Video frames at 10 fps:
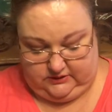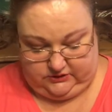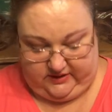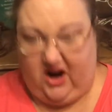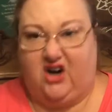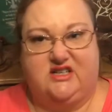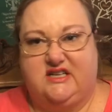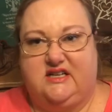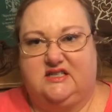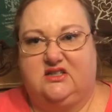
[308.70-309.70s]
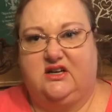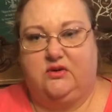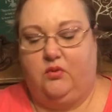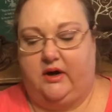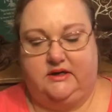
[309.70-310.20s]
So that Artiste
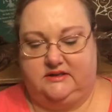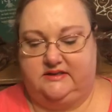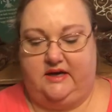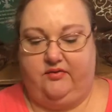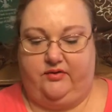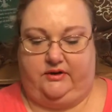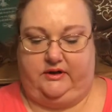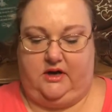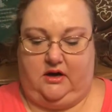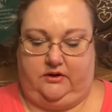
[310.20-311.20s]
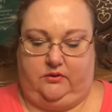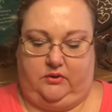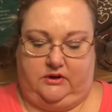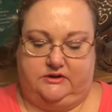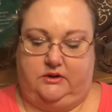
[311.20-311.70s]
looking one is definitely not going to work.